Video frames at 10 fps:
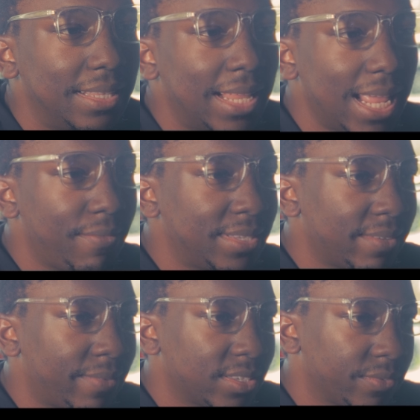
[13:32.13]
Not every
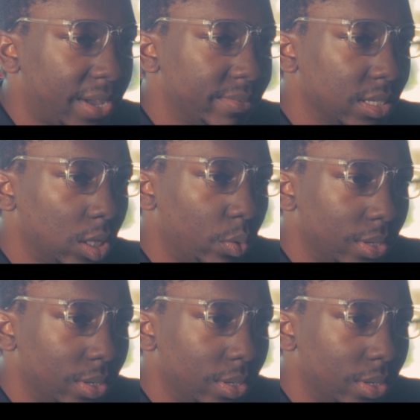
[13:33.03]
Civic survives the glow